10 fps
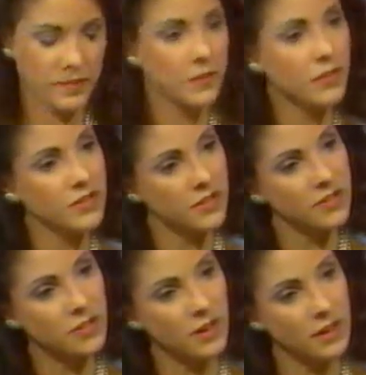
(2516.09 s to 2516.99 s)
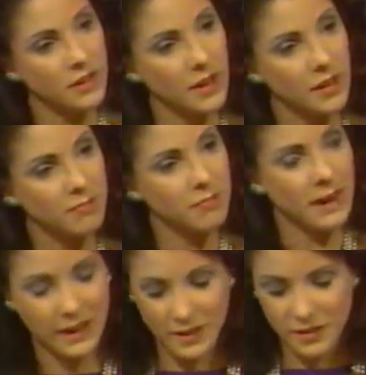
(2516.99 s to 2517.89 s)
differences on
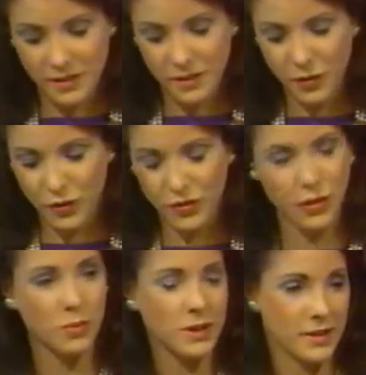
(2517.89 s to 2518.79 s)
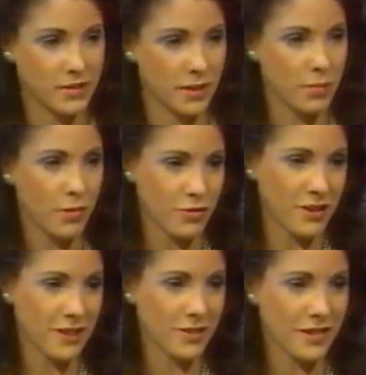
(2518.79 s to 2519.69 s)
mechanistic versus humanistic
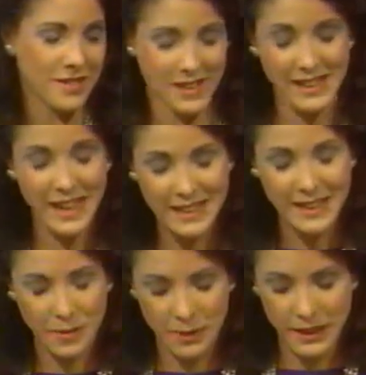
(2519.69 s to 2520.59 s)
approach to exercise, and I like that